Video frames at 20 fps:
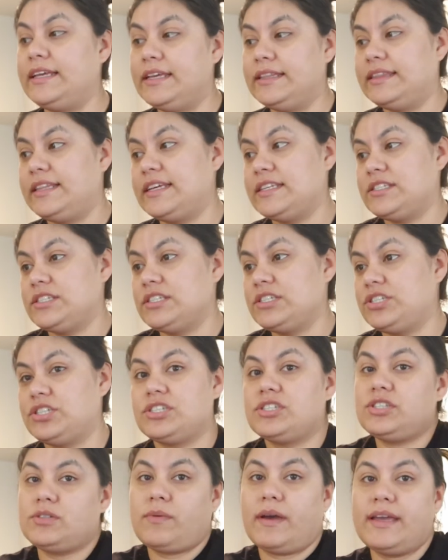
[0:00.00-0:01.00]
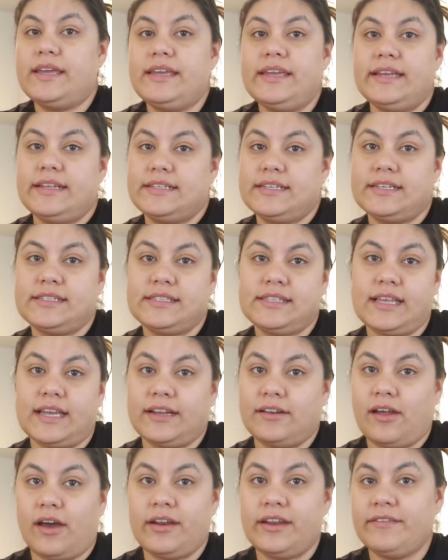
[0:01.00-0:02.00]
this is just the way he eats. It's like
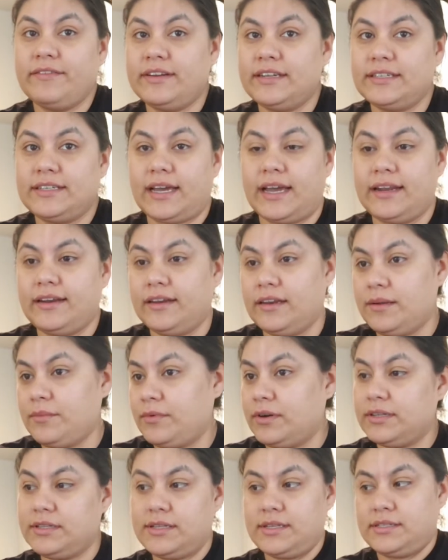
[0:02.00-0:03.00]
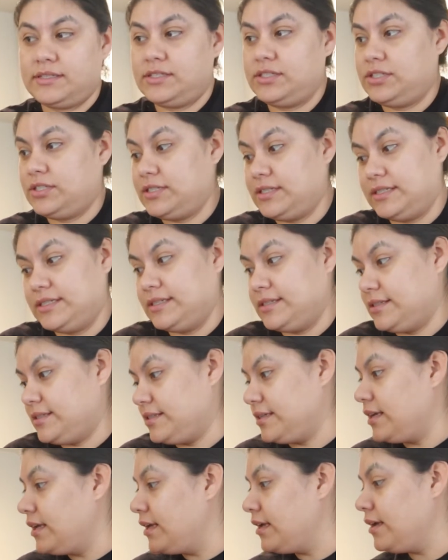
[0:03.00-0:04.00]
not even a diet anymore. This is just
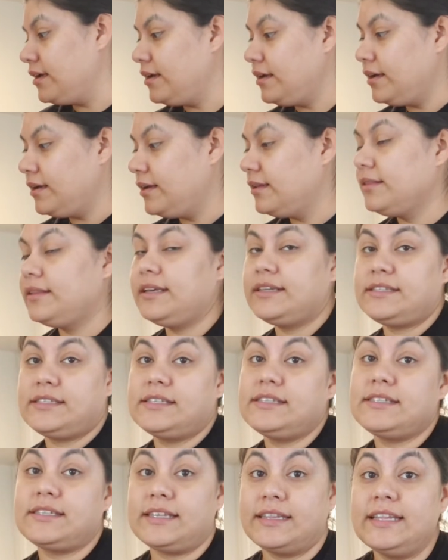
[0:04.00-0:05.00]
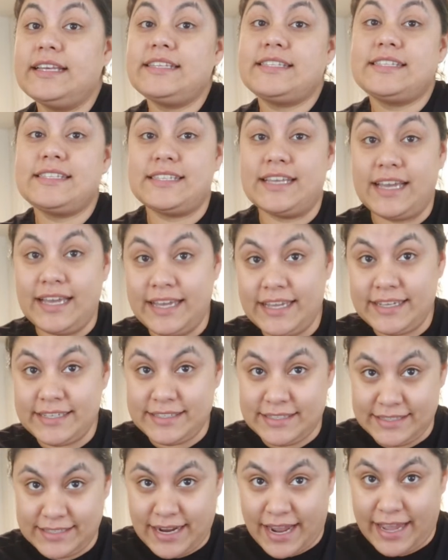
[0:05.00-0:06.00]
his, this is his
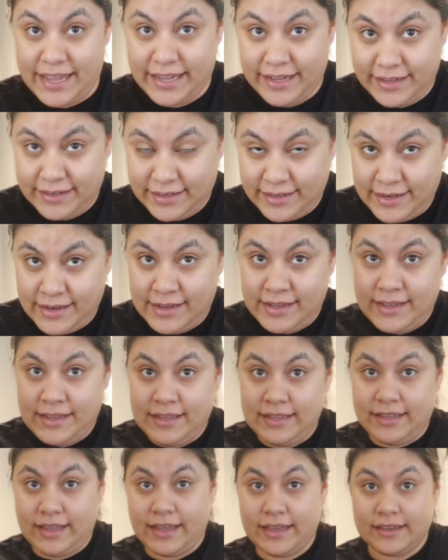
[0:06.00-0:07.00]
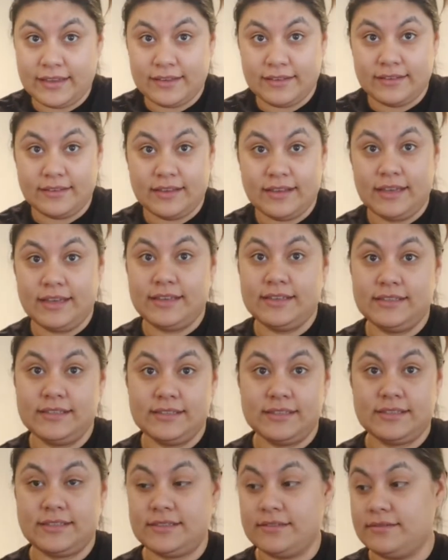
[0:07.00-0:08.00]
diet, like
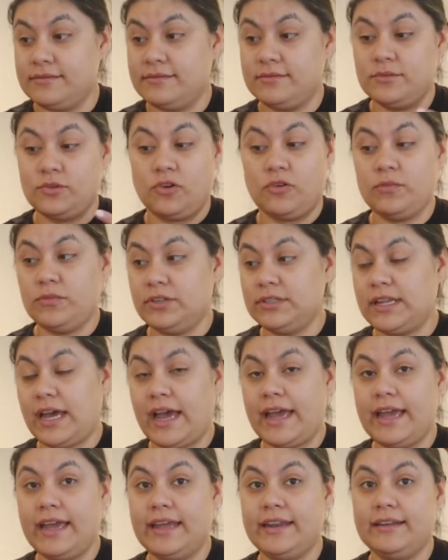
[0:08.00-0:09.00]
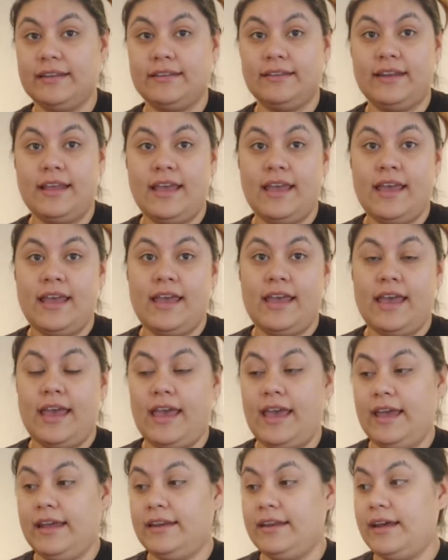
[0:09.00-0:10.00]
his normal diet.
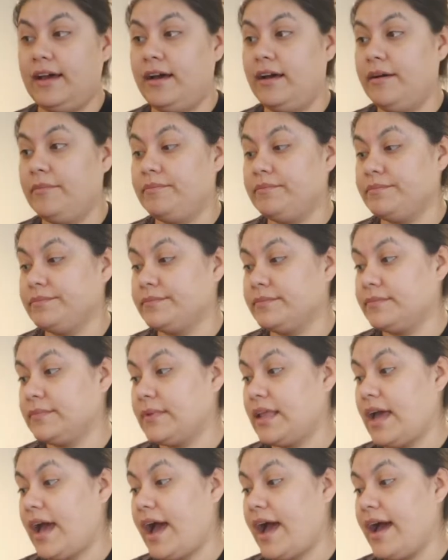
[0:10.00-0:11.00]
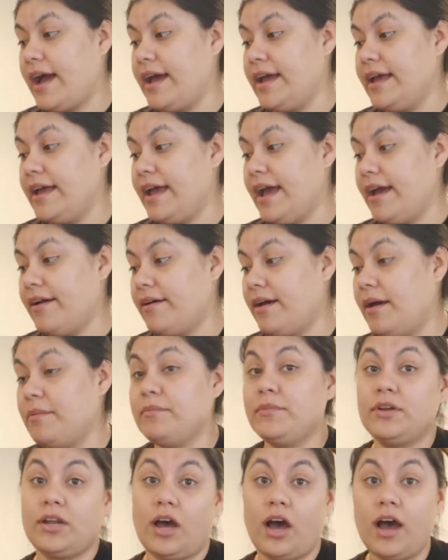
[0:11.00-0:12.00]
And
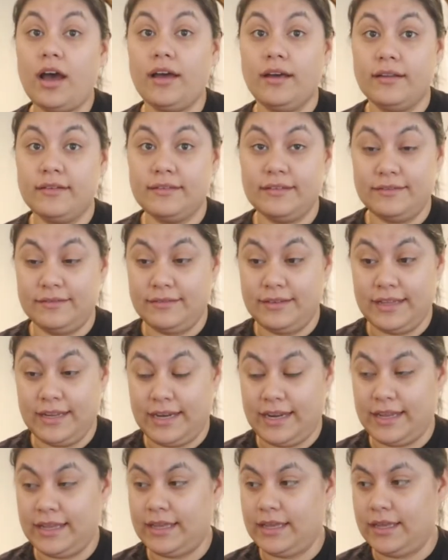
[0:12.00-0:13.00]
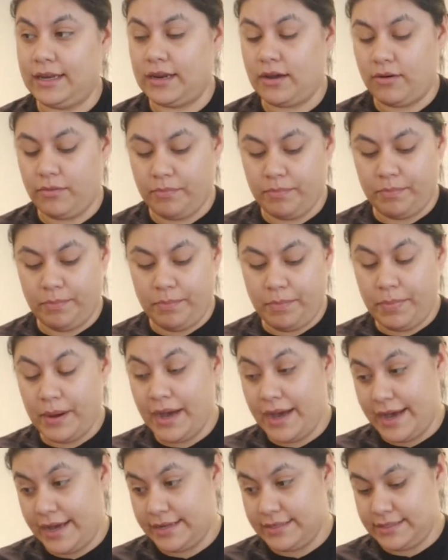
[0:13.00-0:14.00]
I'm not eating keto,
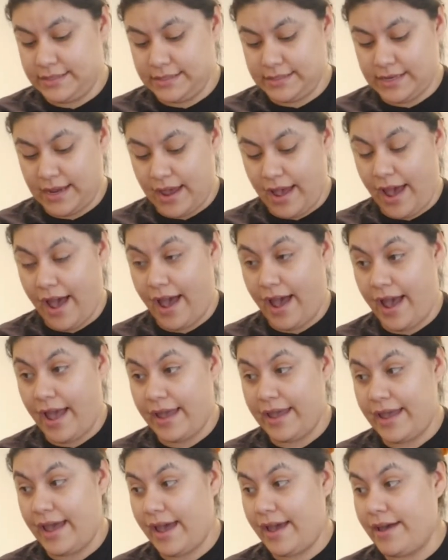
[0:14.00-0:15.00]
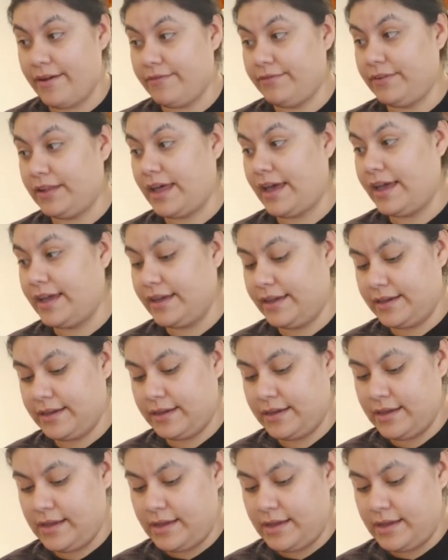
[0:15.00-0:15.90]
but I have like